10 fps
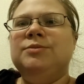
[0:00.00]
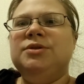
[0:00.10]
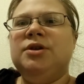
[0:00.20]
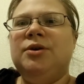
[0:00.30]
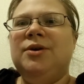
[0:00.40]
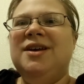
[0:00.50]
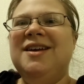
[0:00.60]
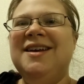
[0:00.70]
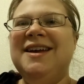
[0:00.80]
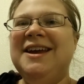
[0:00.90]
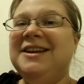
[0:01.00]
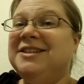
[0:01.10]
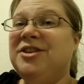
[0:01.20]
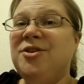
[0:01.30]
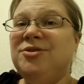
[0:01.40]
So he
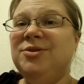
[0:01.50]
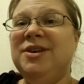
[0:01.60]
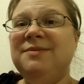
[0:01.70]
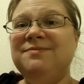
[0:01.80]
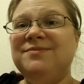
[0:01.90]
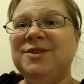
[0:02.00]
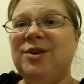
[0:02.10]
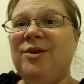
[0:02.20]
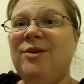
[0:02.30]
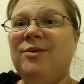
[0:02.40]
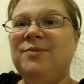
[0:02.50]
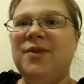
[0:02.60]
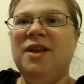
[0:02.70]
said no to it, so